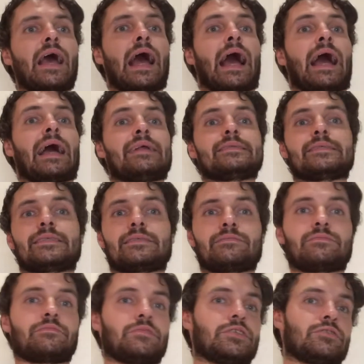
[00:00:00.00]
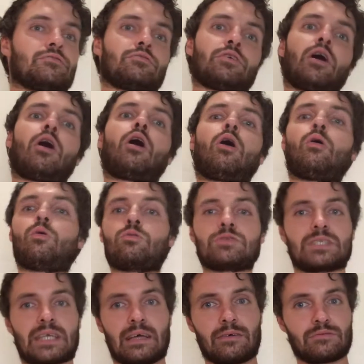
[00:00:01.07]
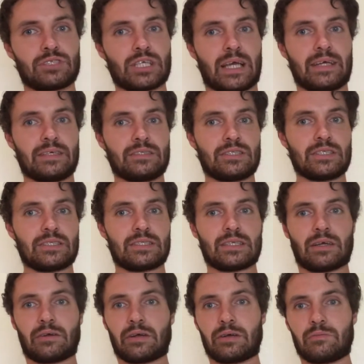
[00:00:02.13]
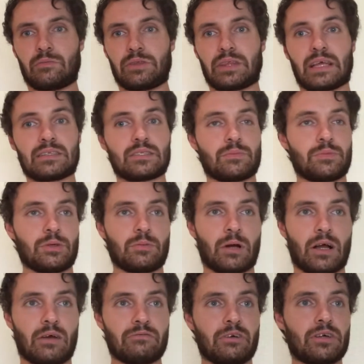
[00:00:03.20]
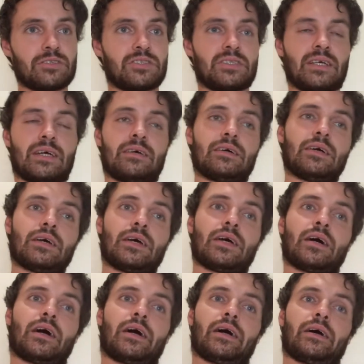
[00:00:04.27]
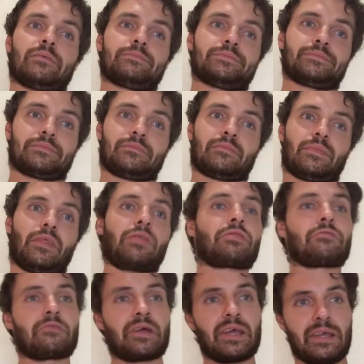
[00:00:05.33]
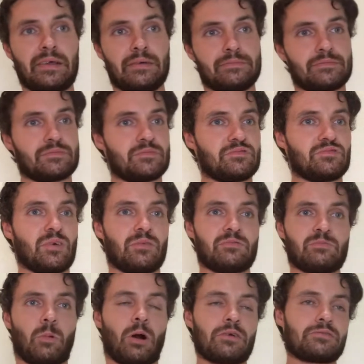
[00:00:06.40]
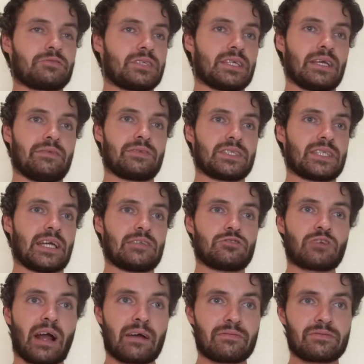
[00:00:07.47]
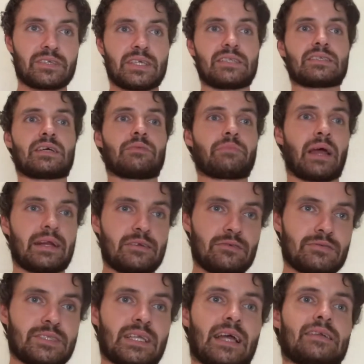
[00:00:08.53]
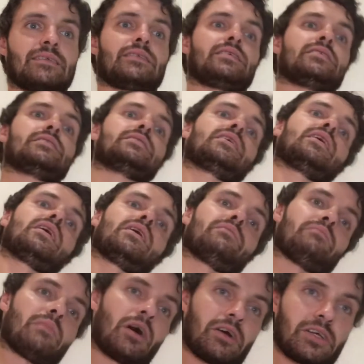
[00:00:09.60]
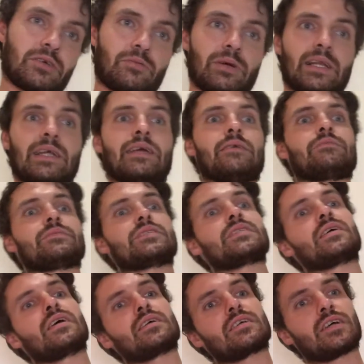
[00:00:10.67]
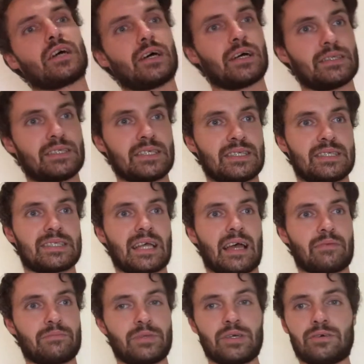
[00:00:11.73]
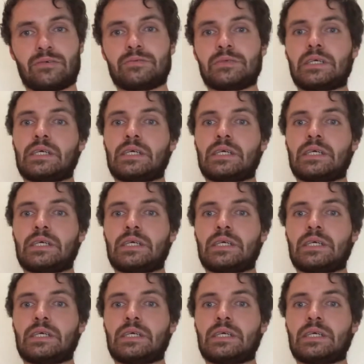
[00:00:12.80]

And we saw wholesale changes with their WR roster. 3 wide receivers they drafted: Emmanuel Sanders, Mike Williams, Curtis Samuel.